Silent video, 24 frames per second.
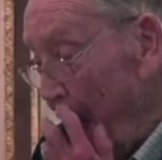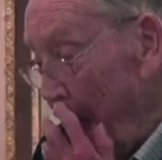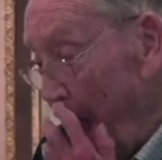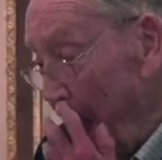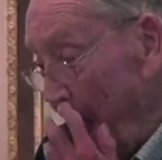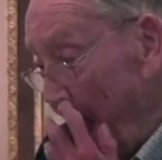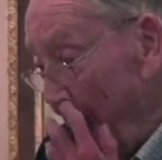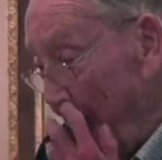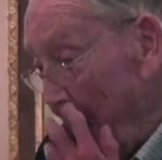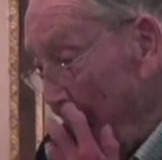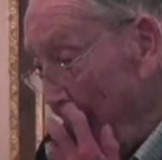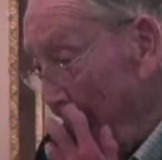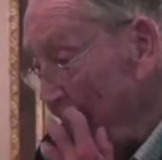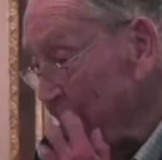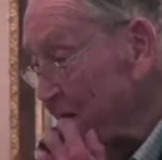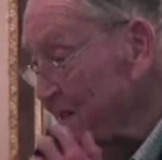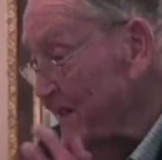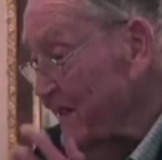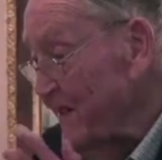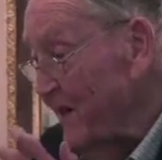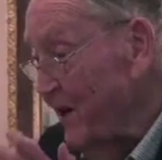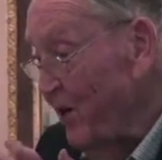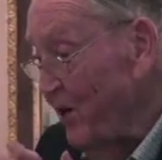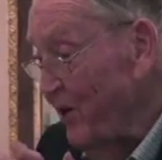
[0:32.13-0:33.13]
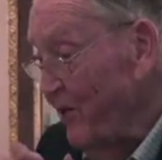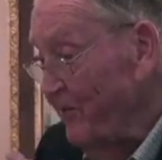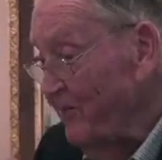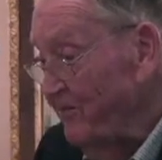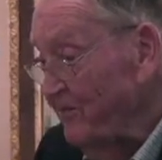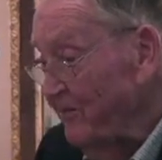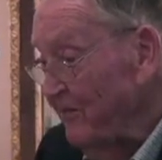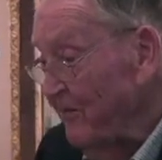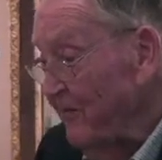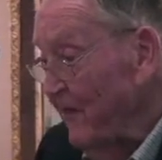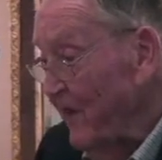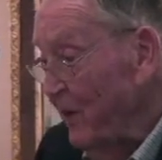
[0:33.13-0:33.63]
And so
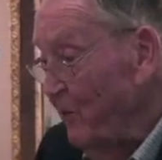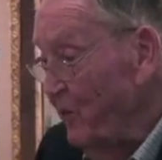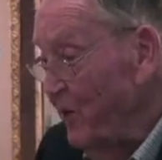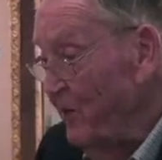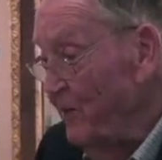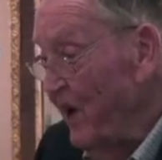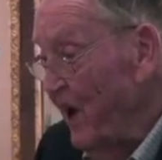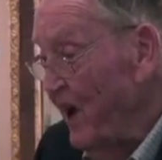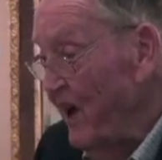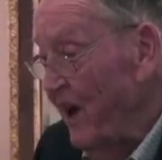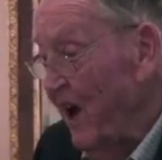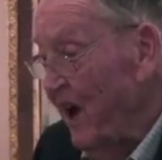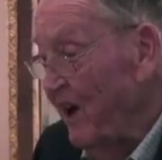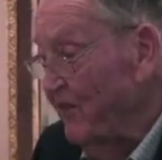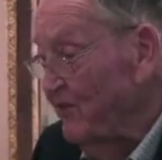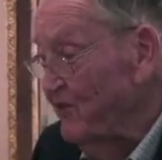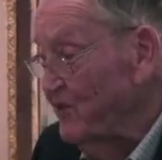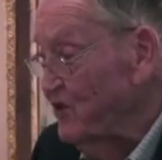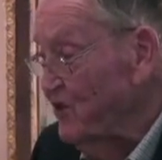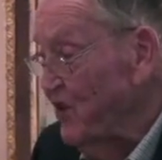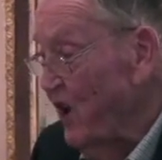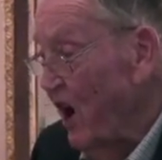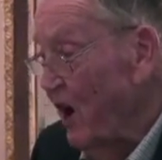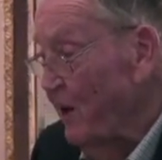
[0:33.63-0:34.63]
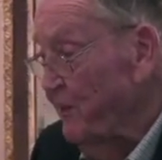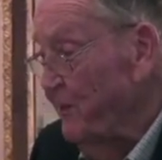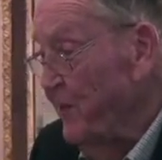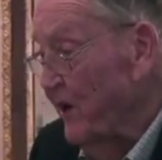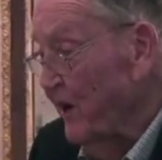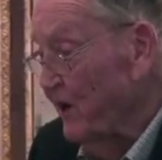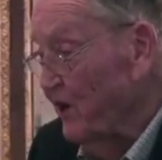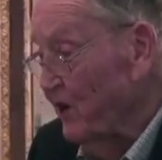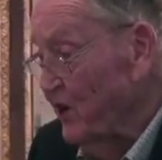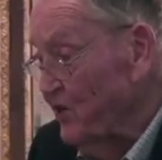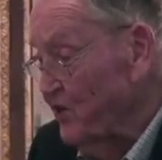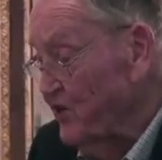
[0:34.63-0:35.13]
we may have stock
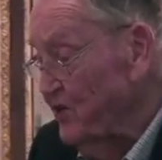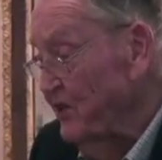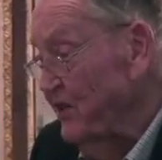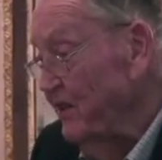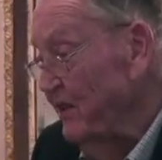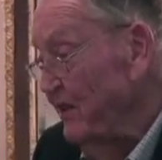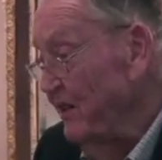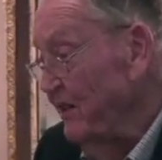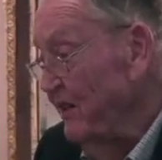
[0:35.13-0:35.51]
pickers,